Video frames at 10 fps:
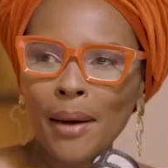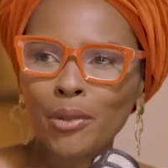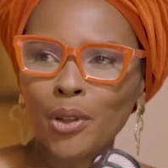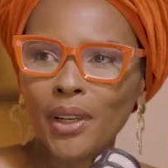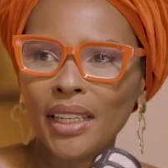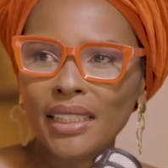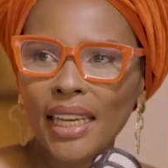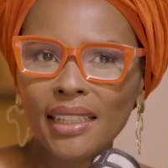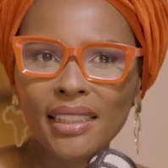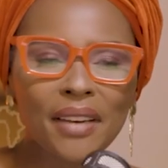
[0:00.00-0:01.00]
So it
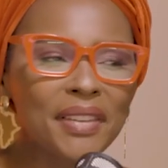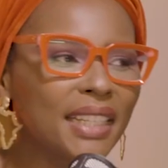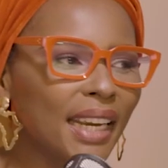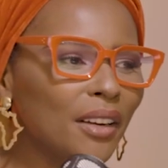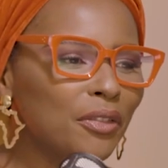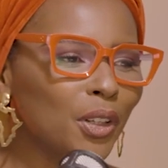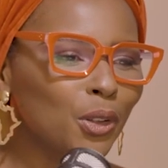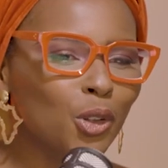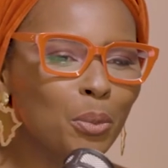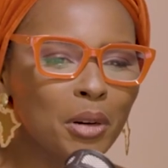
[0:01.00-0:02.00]
takes every day for
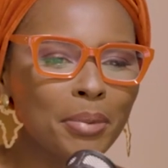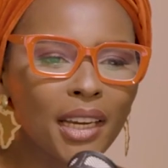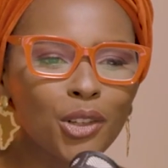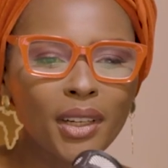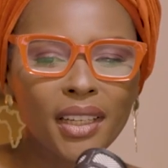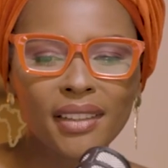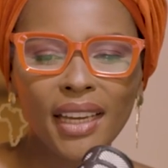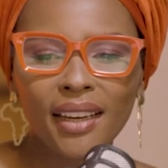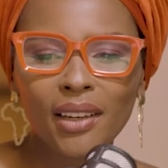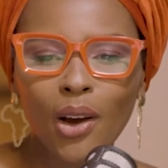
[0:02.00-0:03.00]
you to prepare to
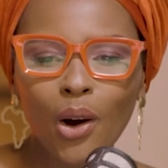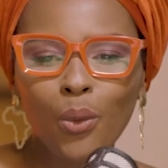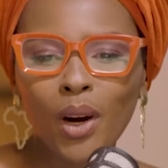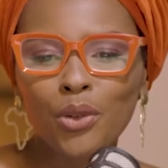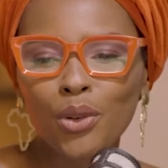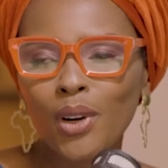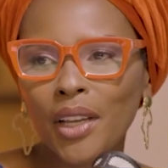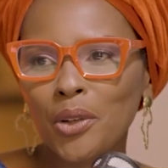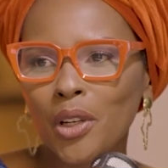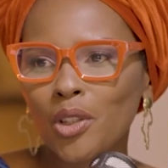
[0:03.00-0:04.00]
understand what role are
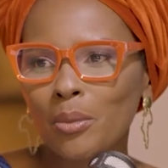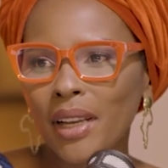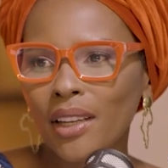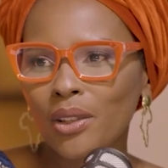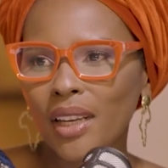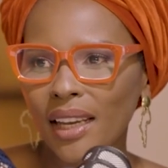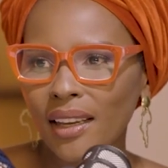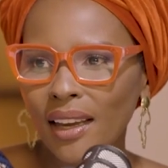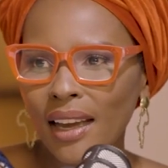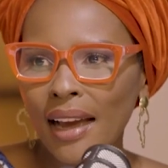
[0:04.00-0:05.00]
you going to play
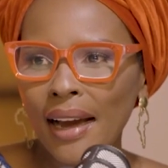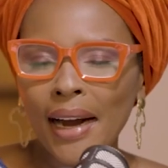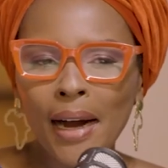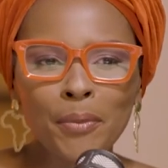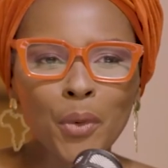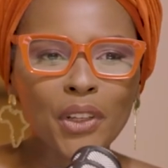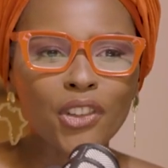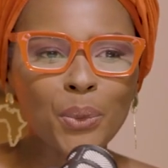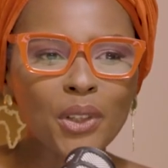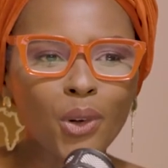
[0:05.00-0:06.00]
today,
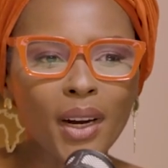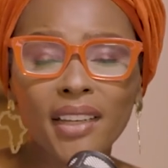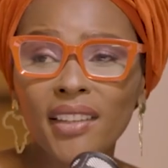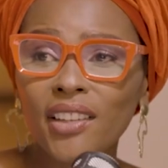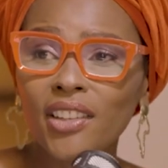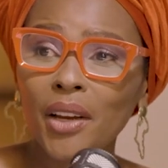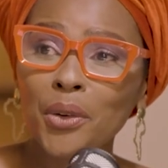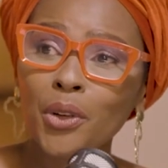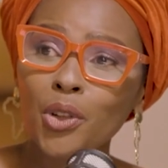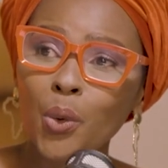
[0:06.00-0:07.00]
which organization are
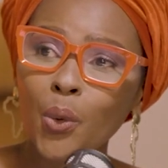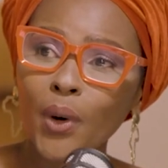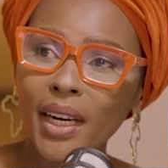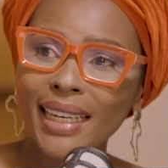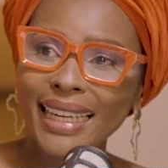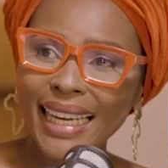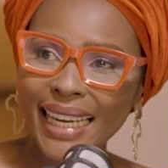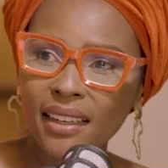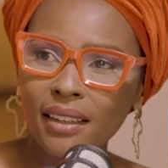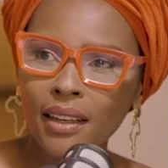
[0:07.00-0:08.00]
you going to work
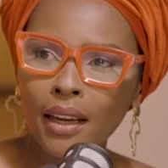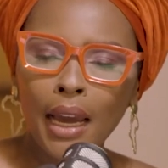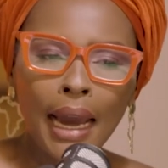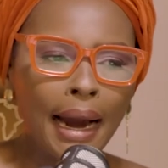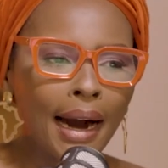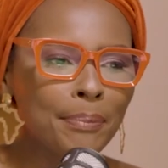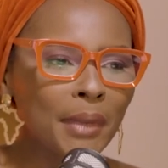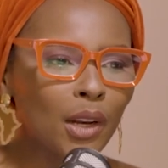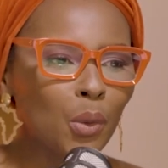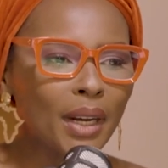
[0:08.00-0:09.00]
in,
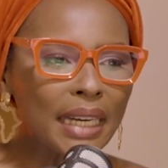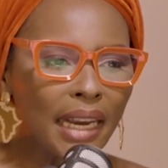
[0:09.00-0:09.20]
and what